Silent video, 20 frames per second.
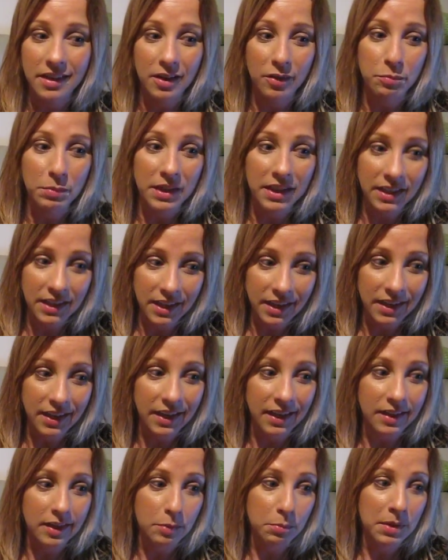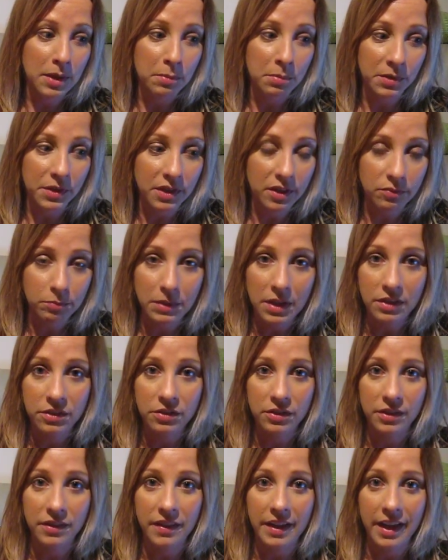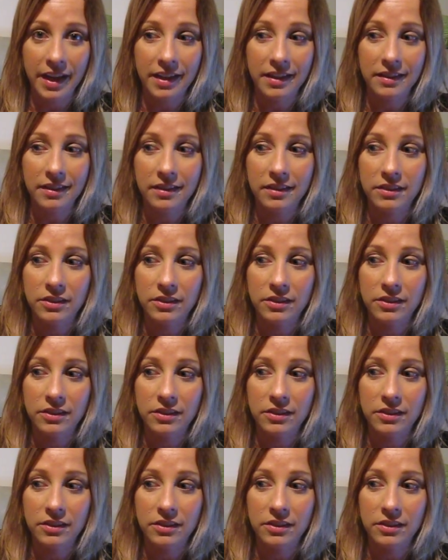I've been getting and the people that I've met through that,